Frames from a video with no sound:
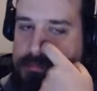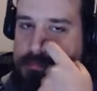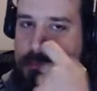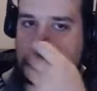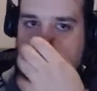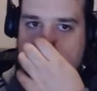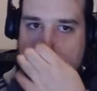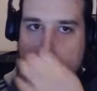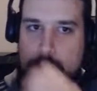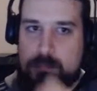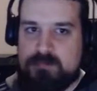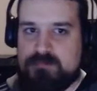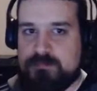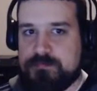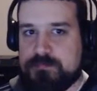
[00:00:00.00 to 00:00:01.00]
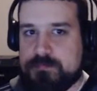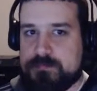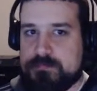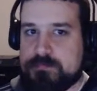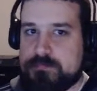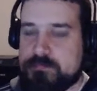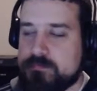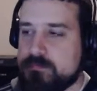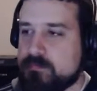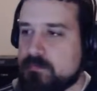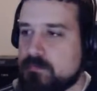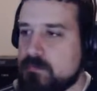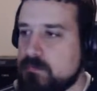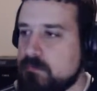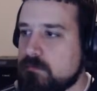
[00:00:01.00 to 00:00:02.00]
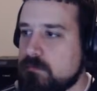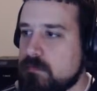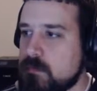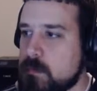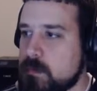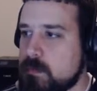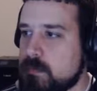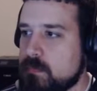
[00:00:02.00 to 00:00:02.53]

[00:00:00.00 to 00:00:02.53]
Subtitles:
(silence)